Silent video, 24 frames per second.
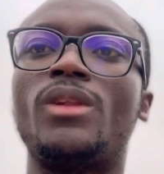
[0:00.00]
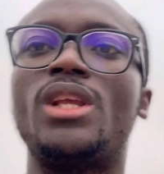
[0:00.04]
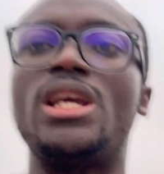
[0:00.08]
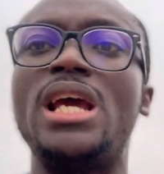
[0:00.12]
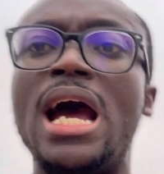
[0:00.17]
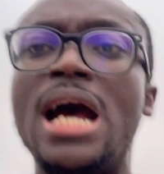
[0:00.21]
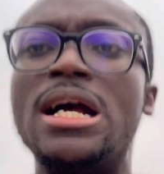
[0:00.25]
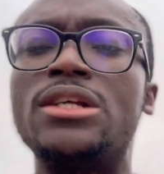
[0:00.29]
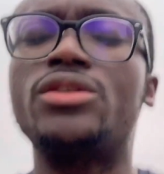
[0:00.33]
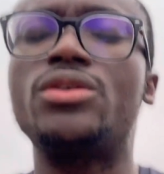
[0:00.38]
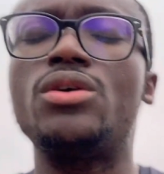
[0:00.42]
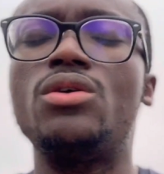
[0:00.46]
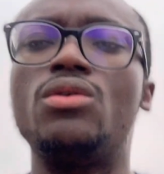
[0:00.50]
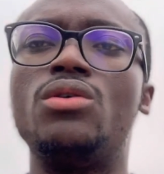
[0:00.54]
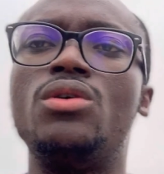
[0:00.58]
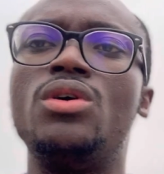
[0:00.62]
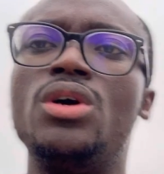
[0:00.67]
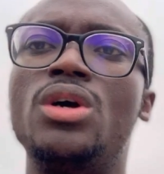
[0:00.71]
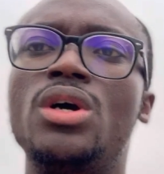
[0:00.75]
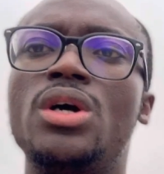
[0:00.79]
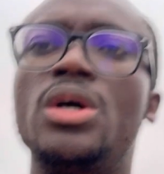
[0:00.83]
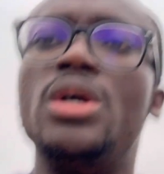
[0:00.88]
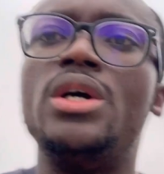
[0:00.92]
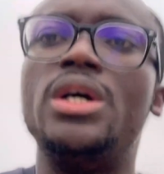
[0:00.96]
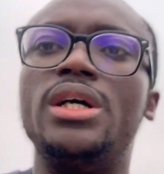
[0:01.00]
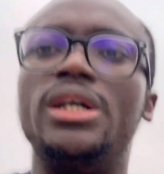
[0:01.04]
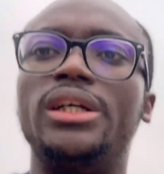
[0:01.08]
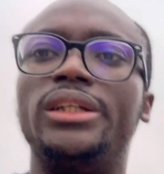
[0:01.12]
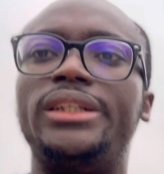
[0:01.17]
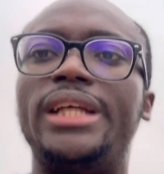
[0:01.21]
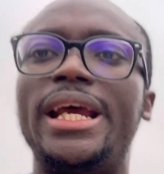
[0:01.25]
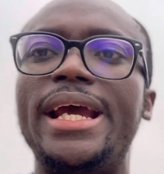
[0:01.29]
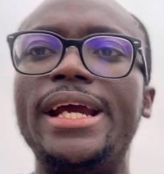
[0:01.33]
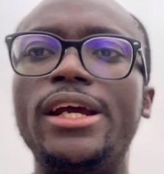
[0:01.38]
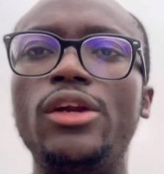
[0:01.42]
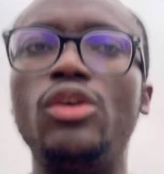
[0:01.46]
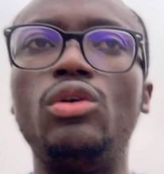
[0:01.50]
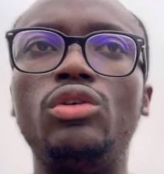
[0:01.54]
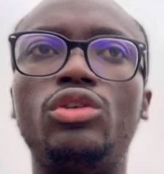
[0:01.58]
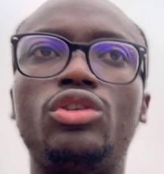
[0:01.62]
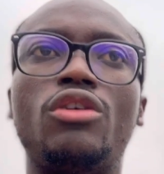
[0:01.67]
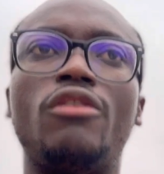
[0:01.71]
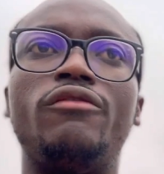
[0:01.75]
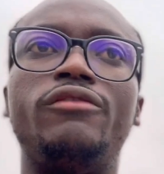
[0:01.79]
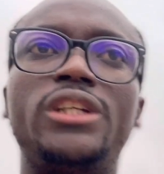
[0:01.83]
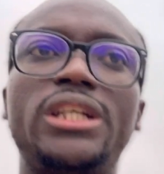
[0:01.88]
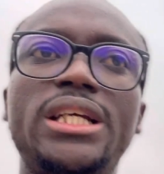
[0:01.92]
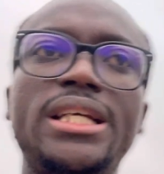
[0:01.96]
yeah, so take note
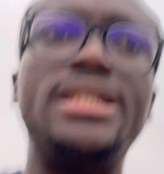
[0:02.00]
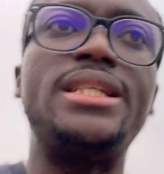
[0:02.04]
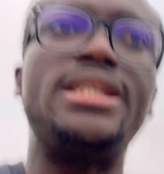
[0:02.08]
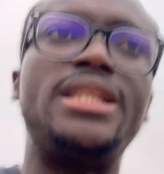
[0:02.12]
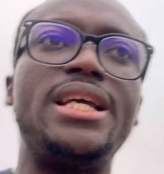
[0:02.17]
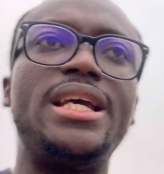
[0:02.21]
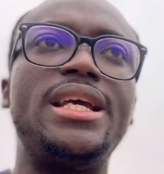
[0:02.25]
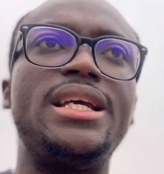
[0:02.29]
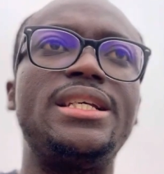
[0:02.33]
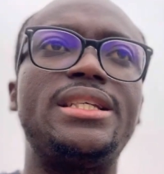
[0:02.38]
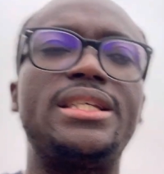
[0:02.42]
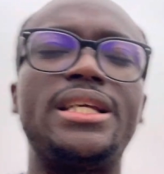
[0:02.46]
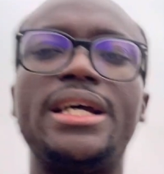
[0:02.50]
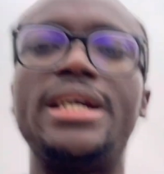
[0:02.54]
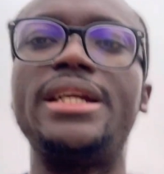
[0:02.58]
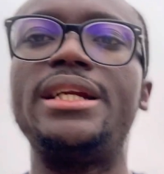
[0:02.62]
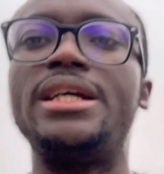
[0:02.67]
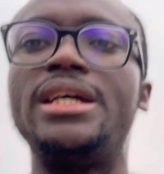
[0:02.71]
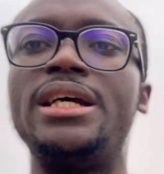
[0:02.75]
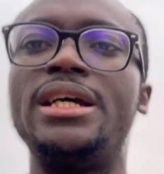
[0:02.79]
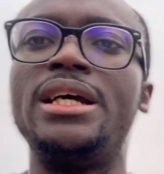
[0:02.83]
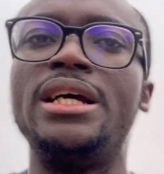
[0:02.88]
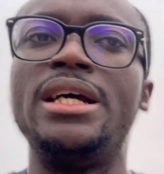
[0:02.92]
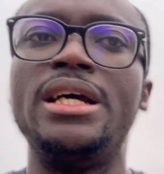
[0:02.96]
of these things, and